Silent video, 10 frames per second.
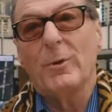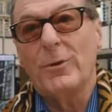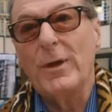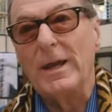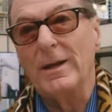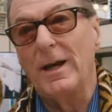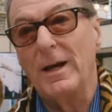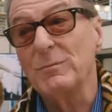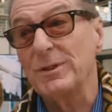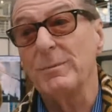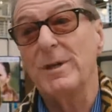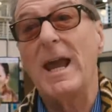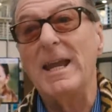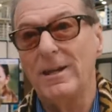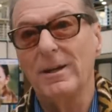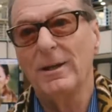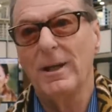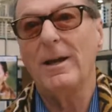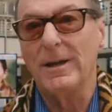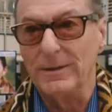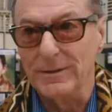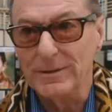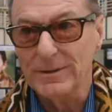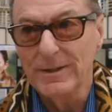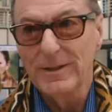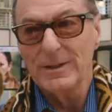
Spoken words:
thing, some cake lions.